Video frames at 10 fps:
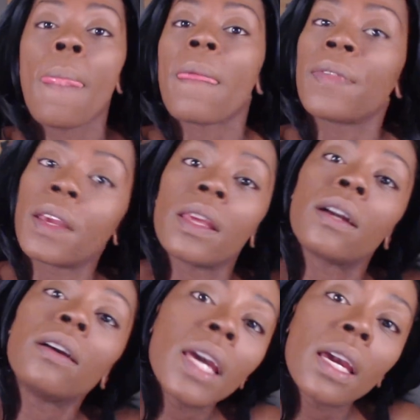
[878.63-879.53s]
And they're like,
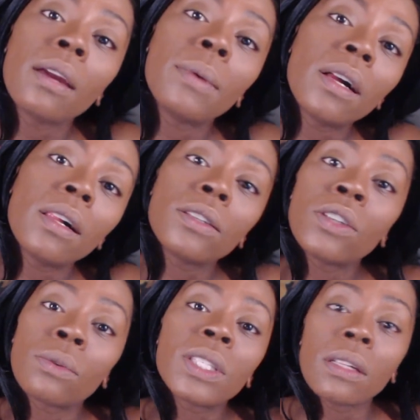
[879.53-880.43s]
okay, well, you
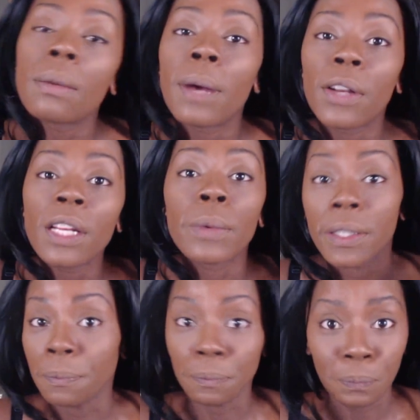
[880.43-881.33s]
know, still come out anyways.